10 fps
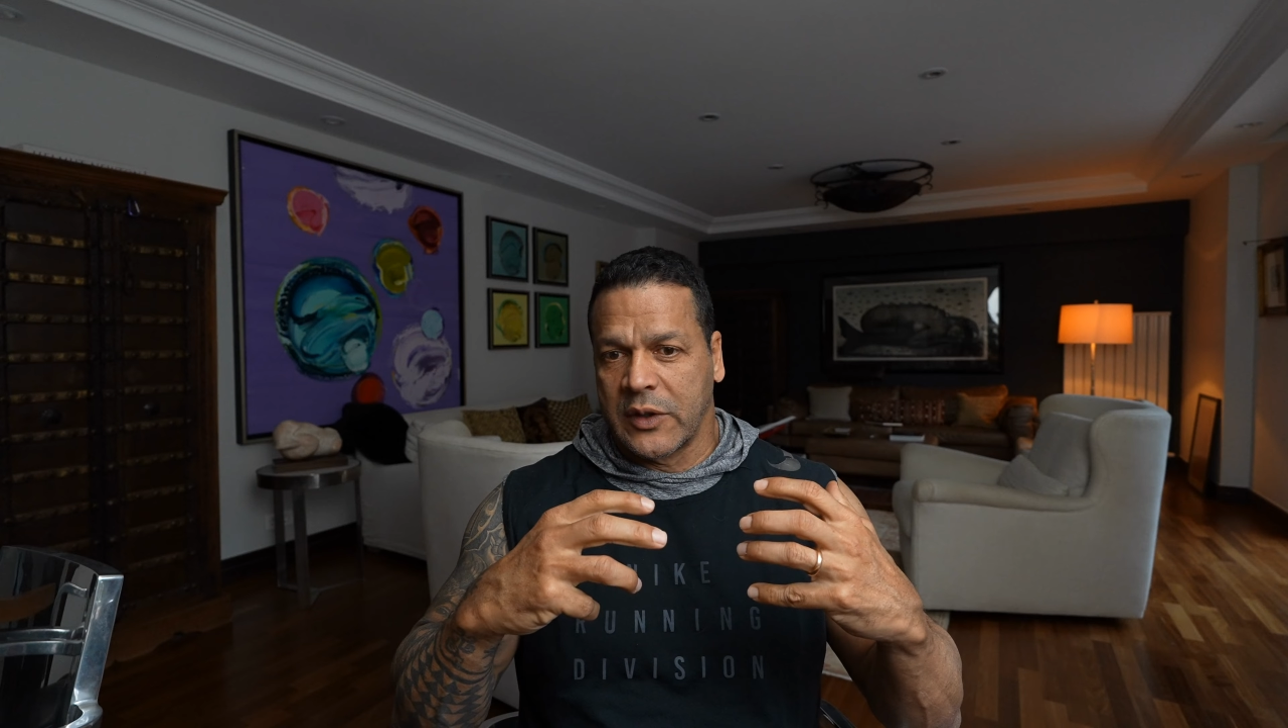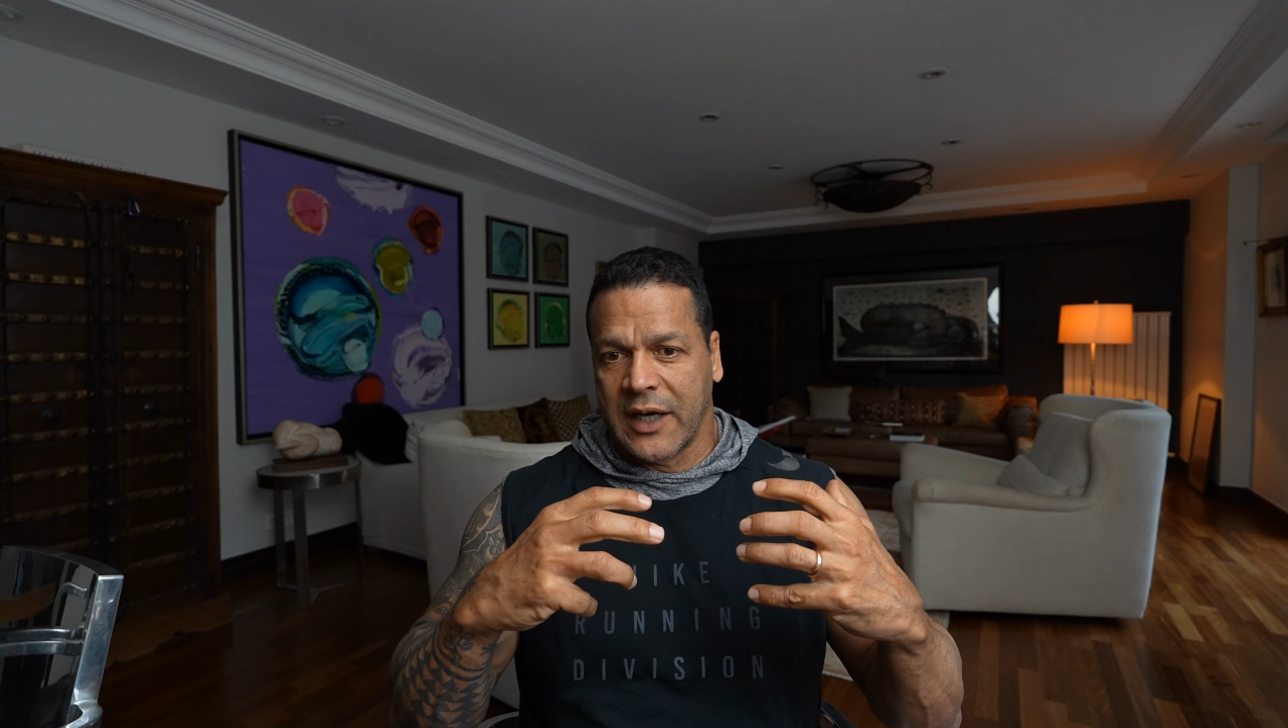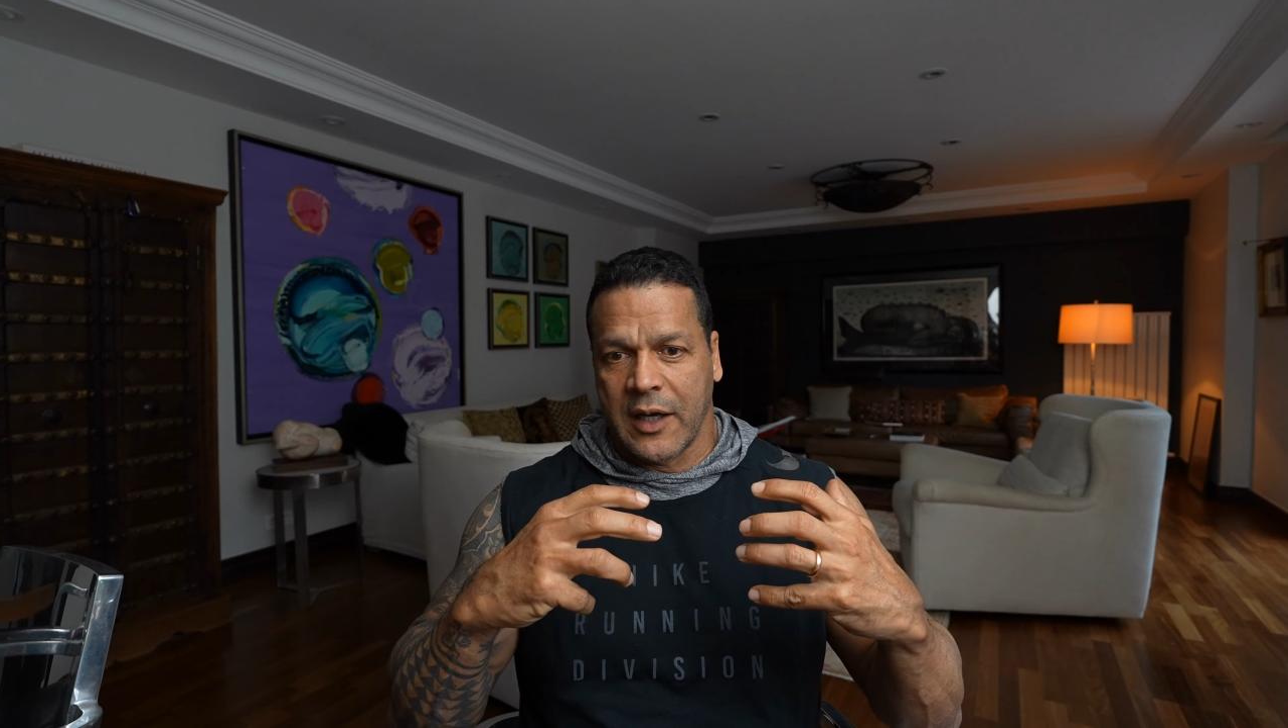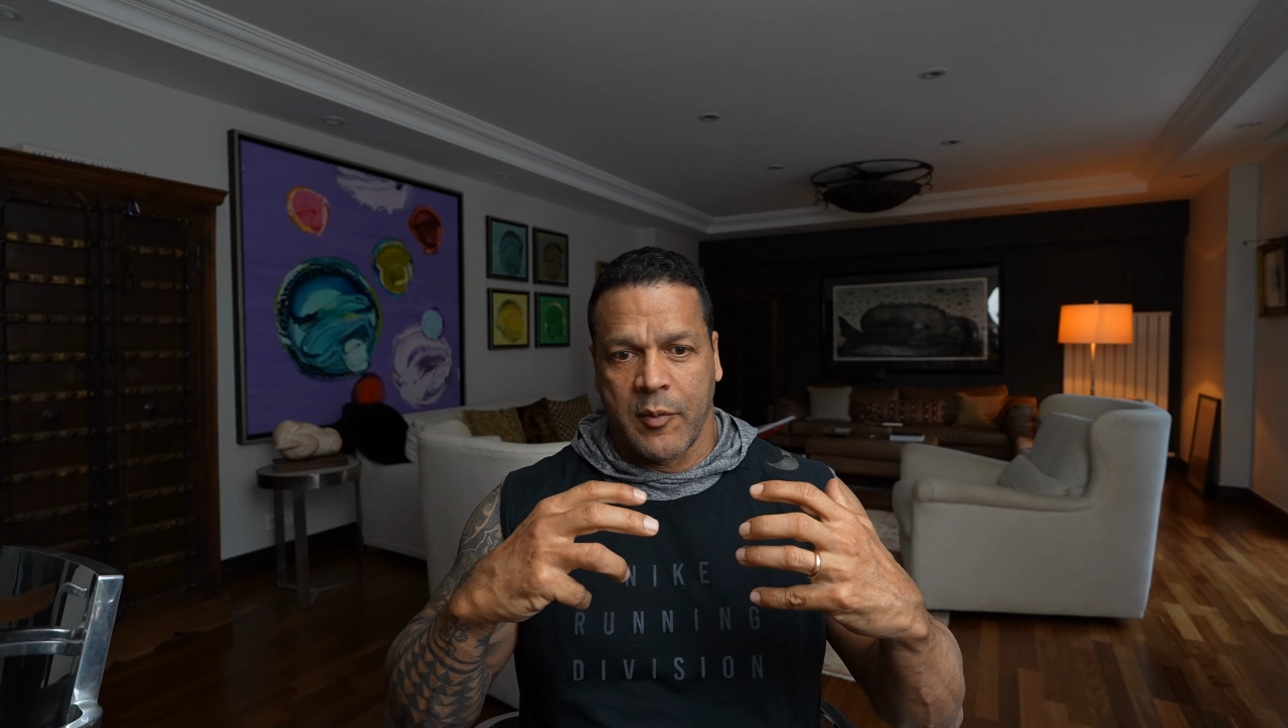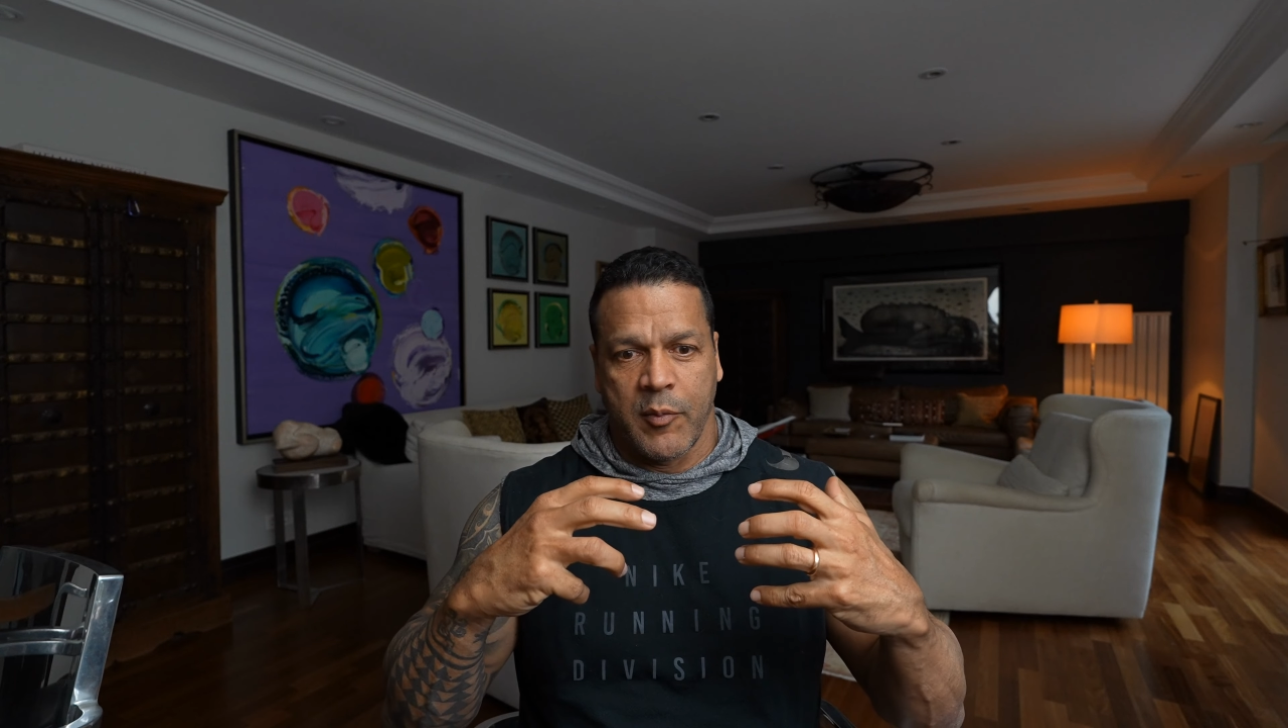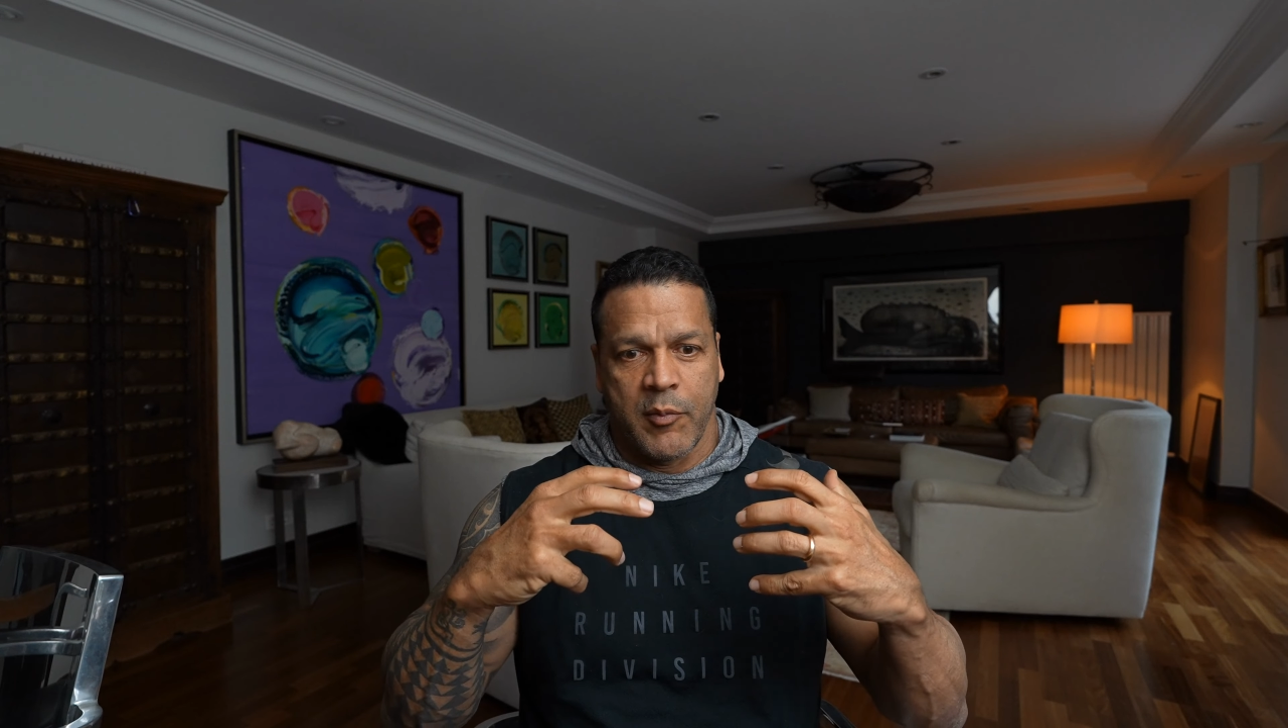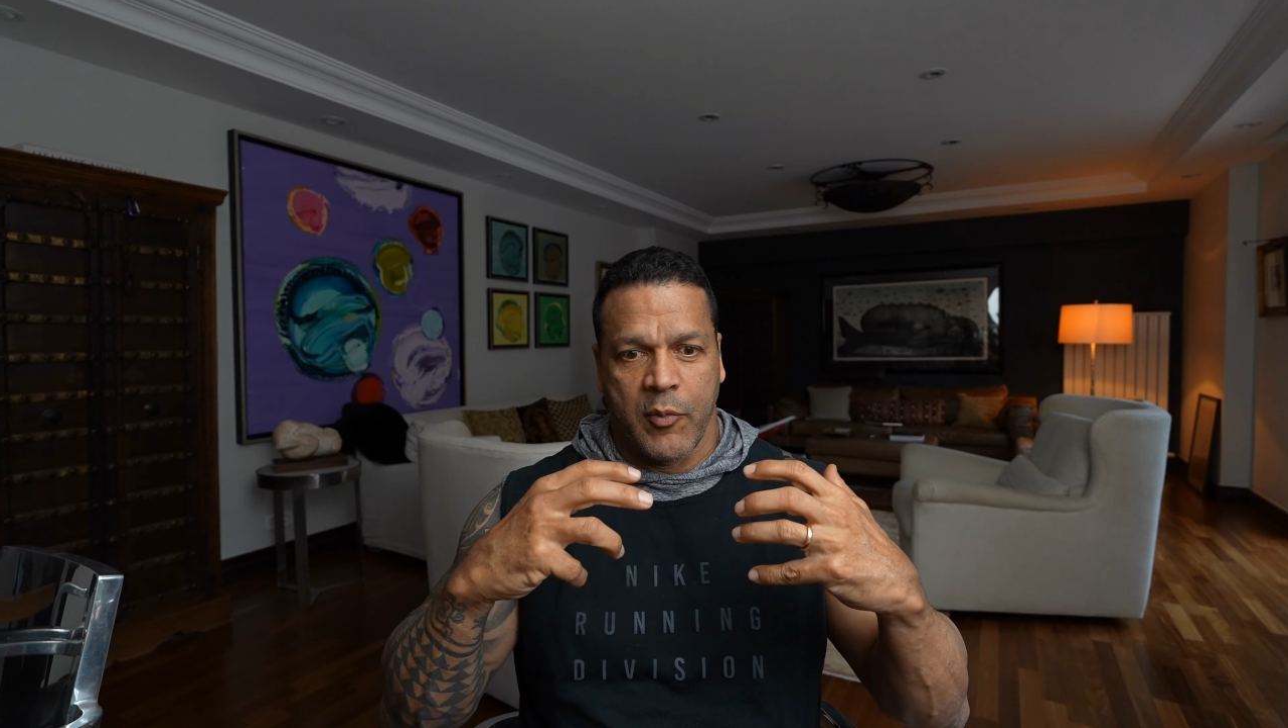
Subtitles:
that I'm